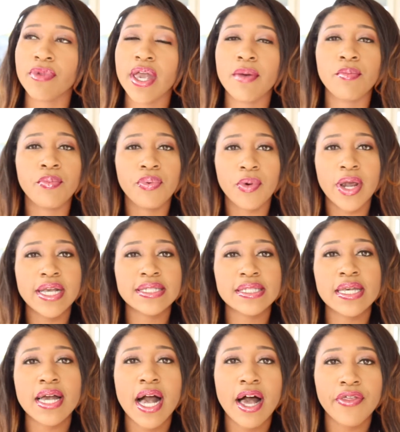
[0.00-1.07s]

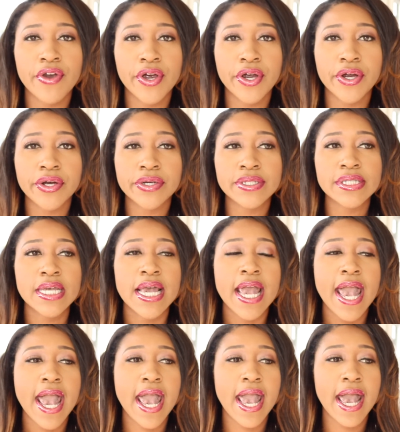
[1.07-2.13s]
embracing others
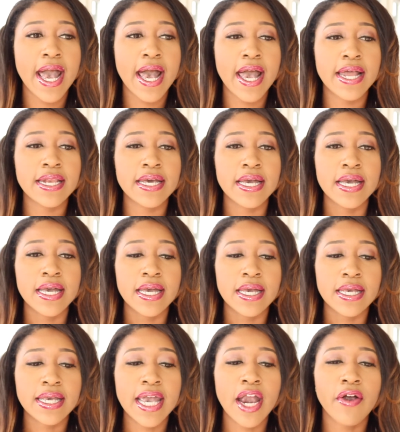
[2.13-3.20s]
and
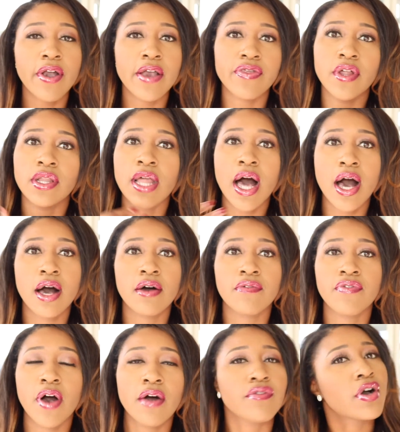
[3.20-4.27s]
carrying the
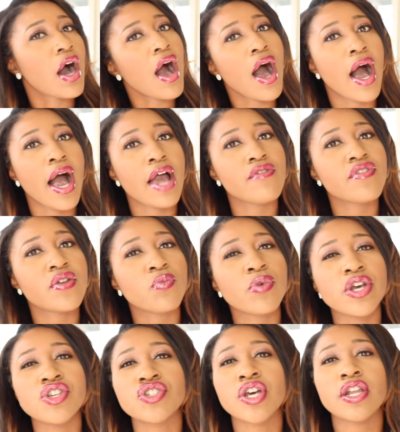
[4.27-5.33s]
love of God, then
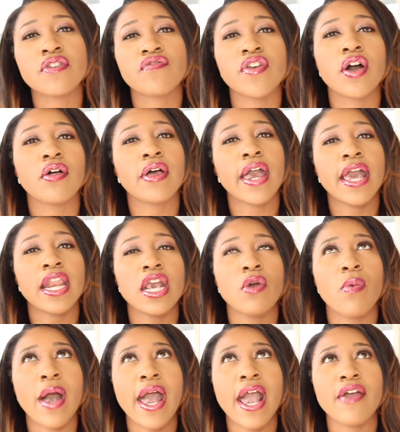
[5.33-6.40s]
we shouldn't feel any
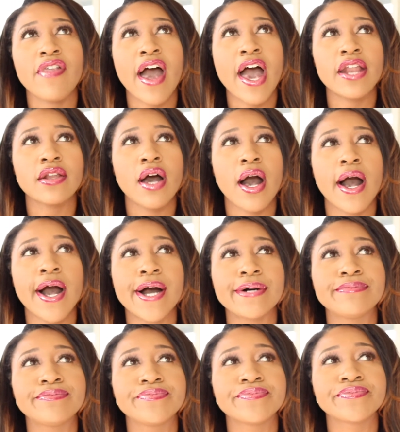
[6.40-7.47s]
way that,
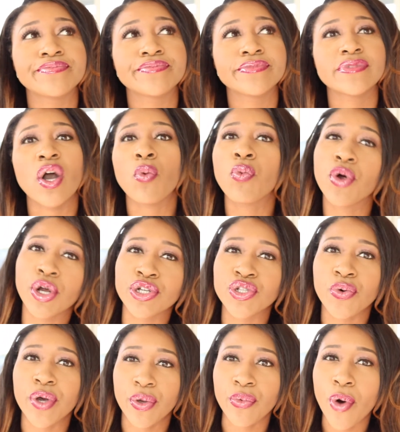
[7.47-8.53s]
that we're
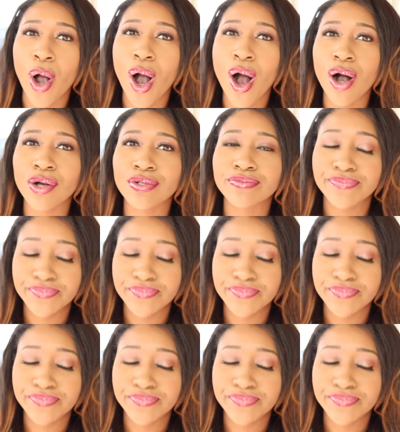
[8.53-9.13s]
doing wrong.